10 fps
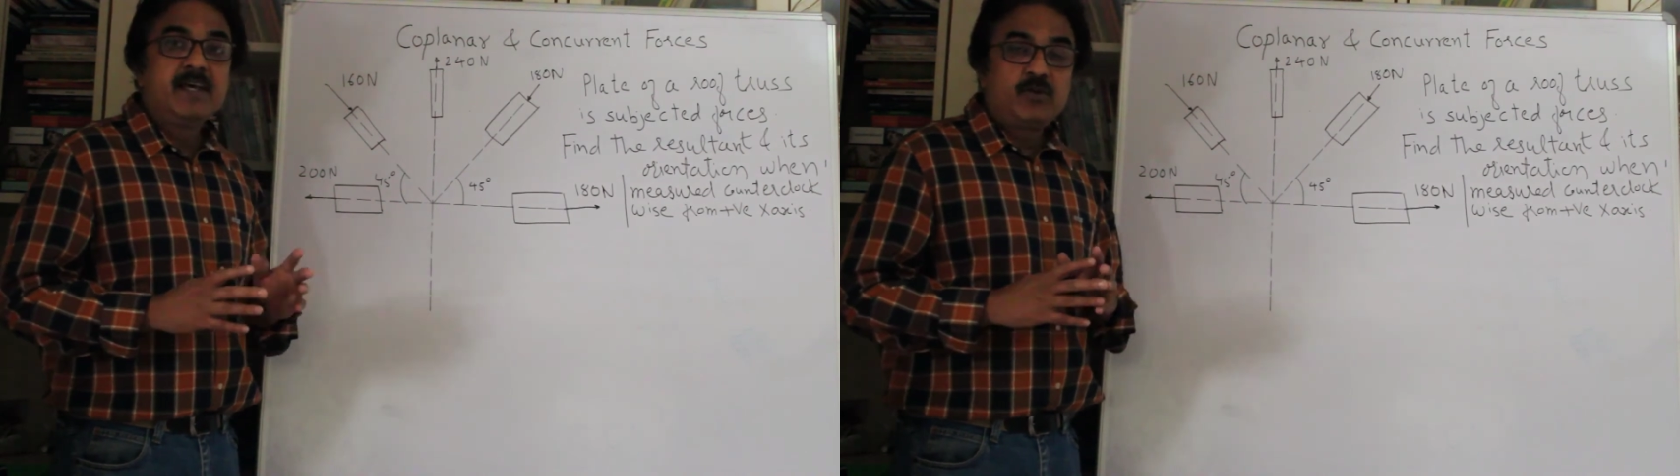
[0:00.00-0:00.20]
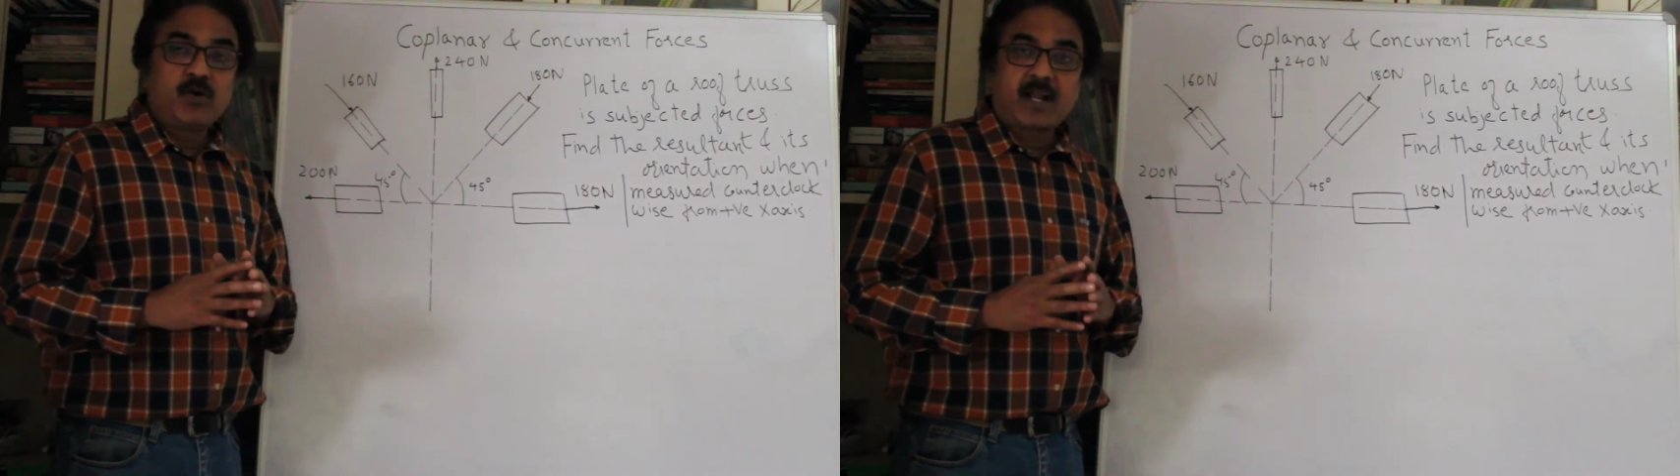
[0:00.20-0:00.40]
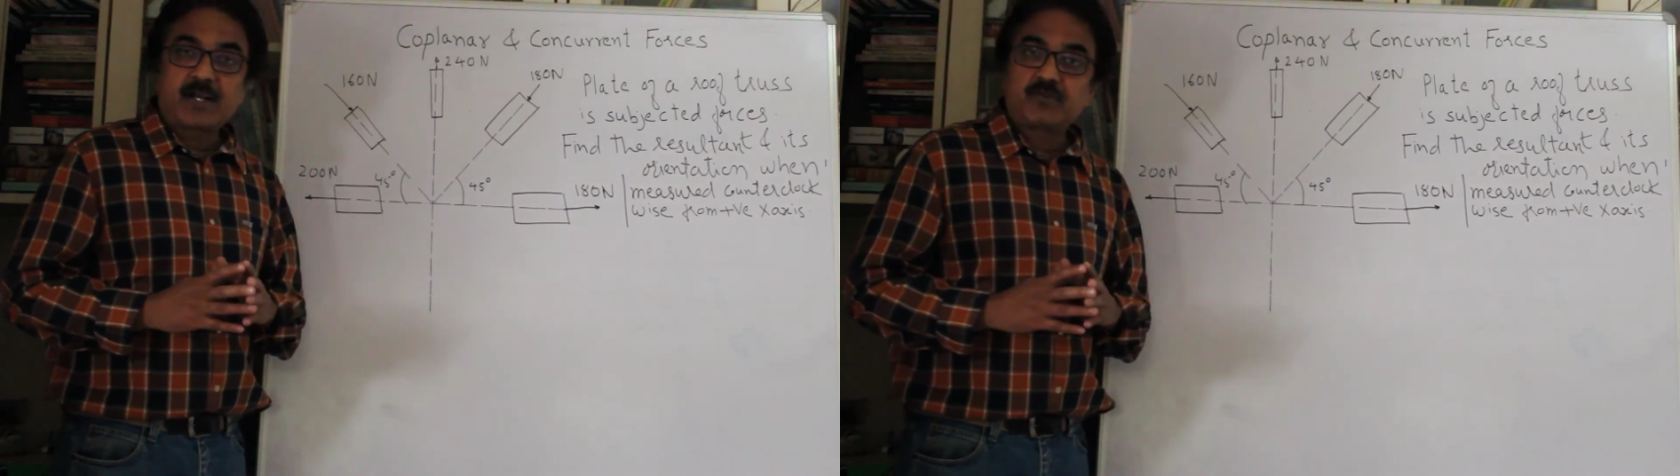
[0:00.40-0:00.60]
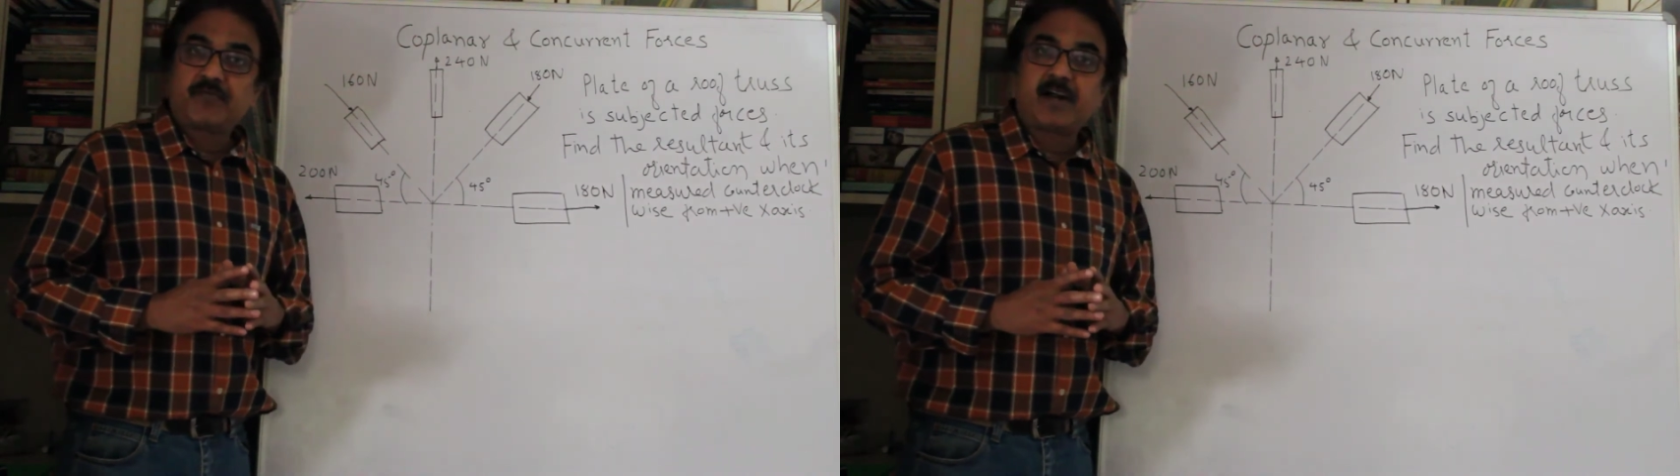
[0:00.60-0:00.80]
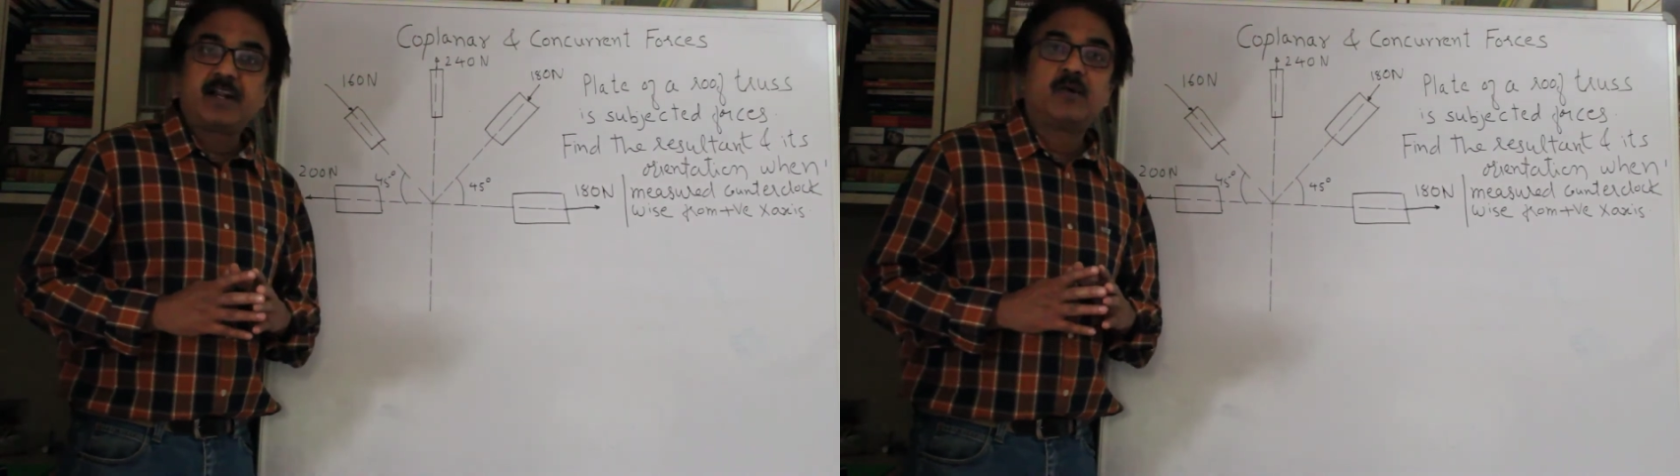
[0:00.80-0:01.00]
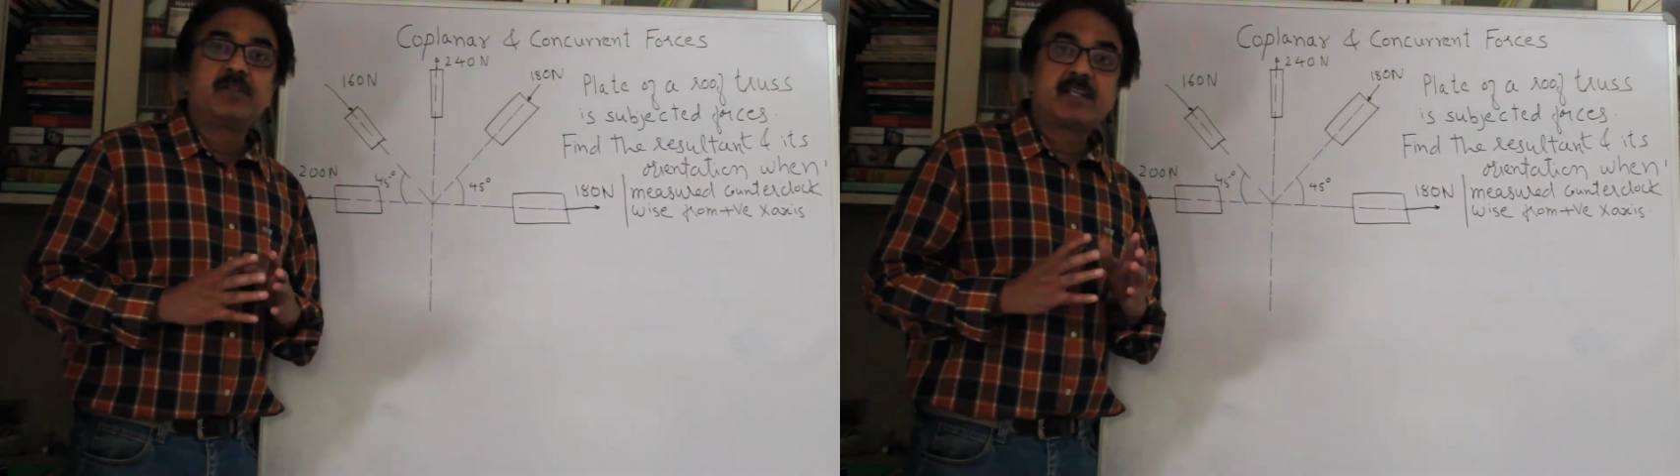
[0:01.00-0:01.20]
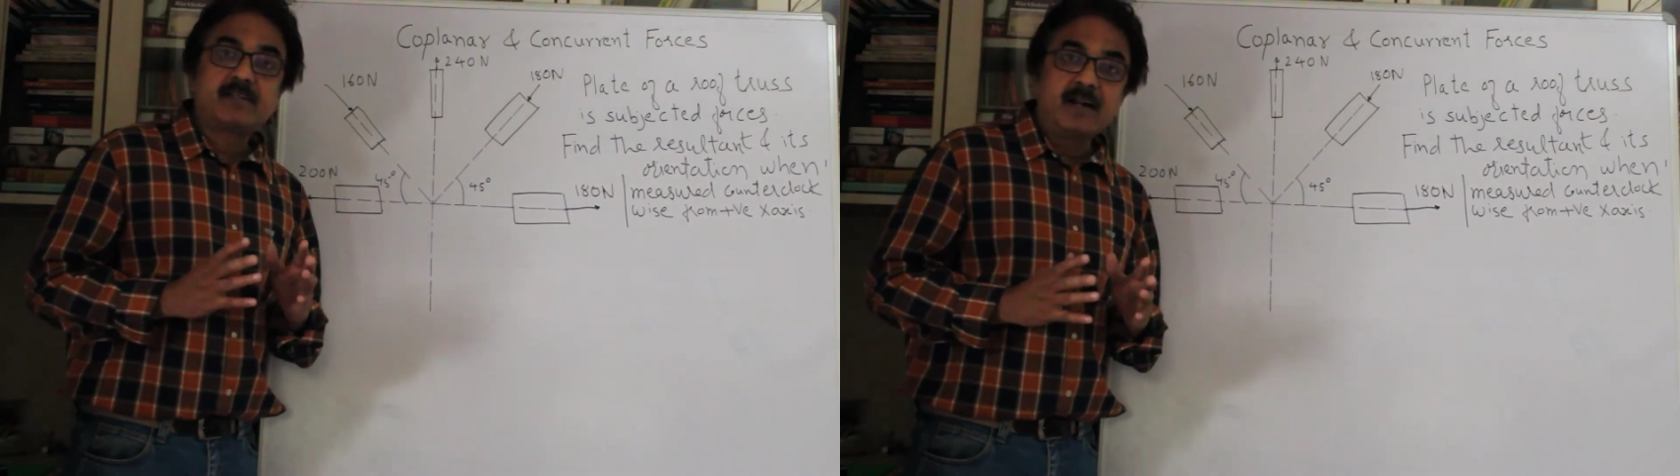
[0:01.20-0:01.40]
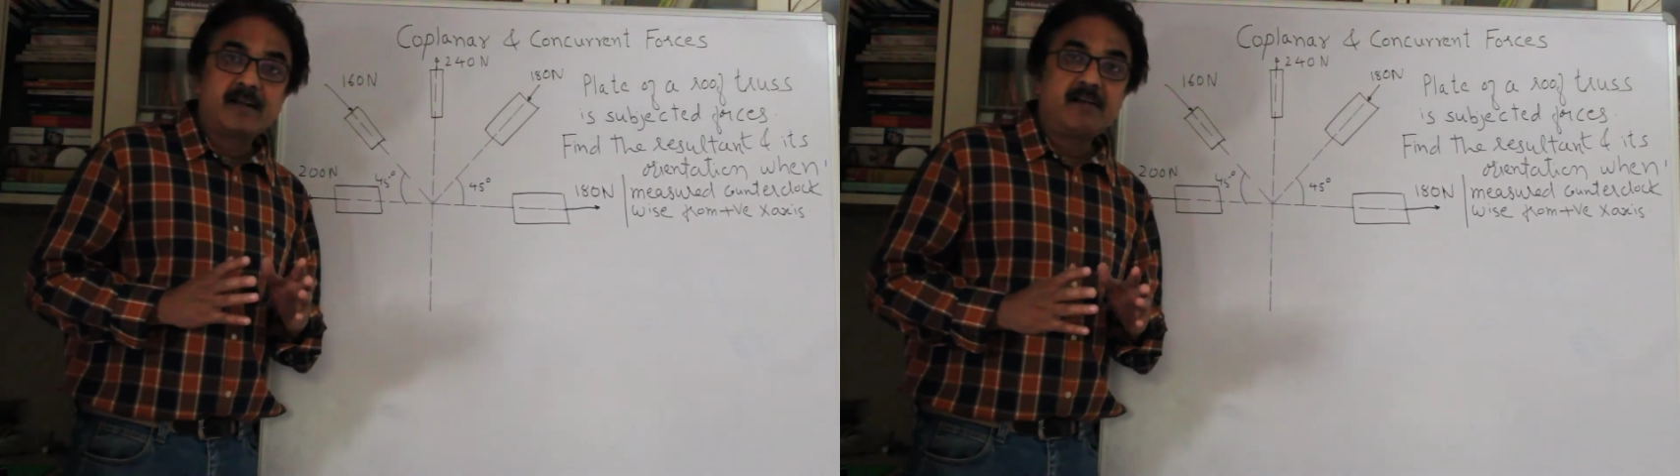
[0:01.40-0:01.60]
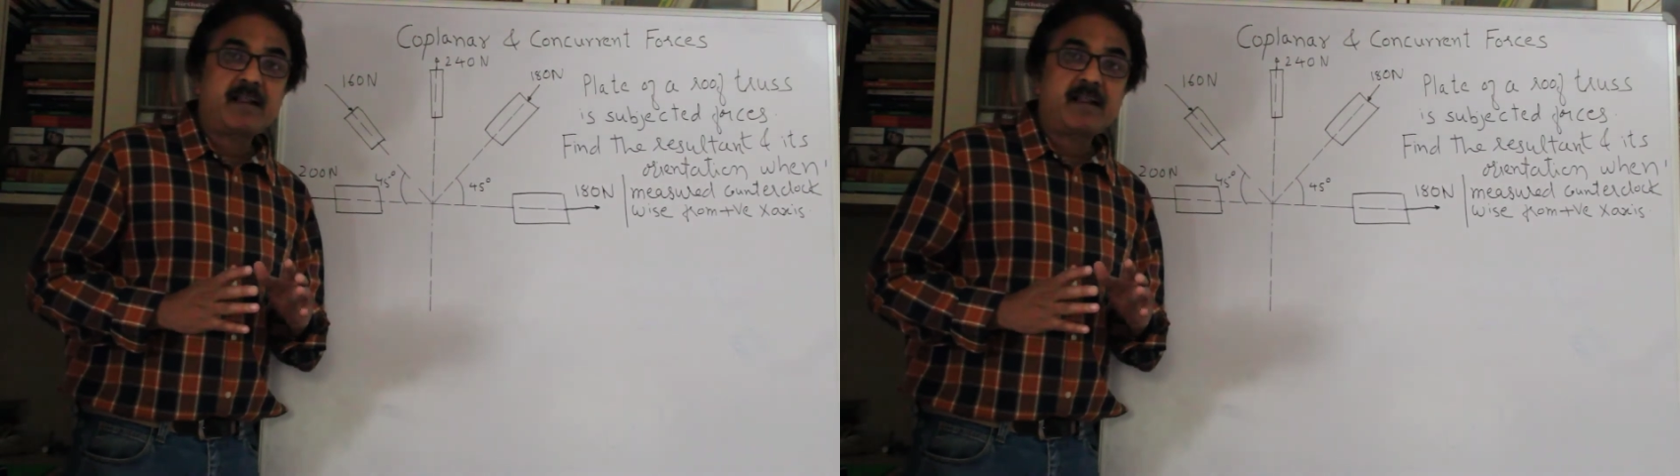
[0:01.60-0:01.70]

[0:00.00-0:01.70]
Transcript: You are asked to find out the resultant,